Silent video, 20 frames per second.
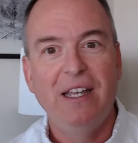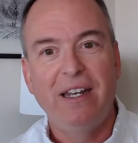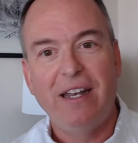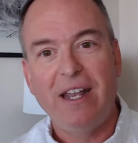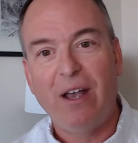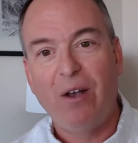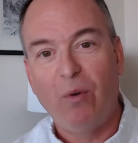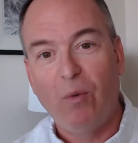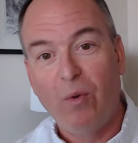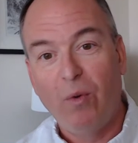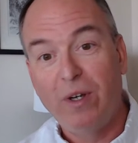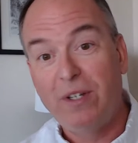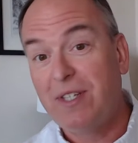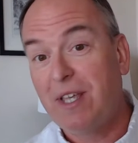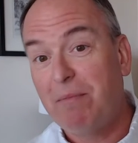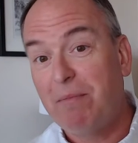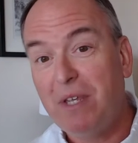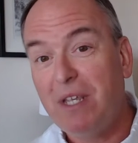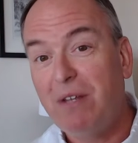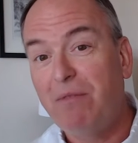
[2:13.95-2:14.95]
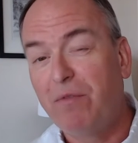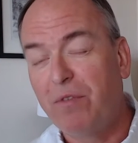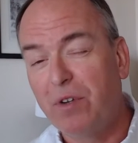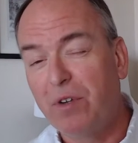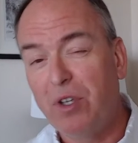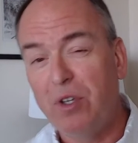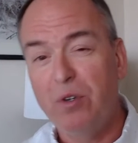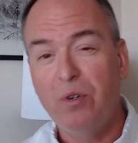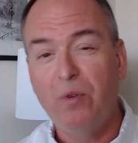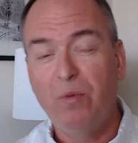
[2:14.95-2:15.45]
Now, what does that mean for
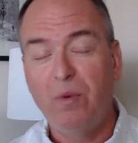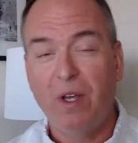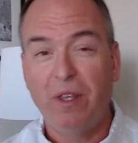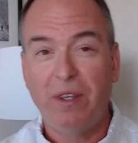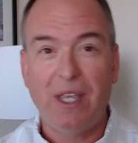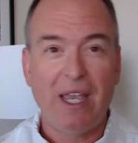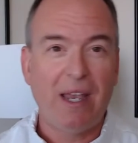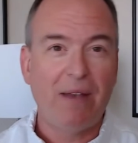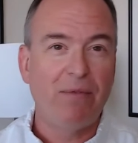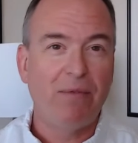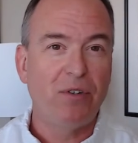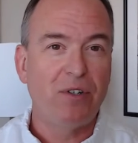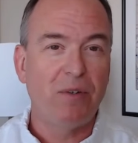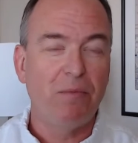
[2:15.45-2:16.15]
you? Well, the average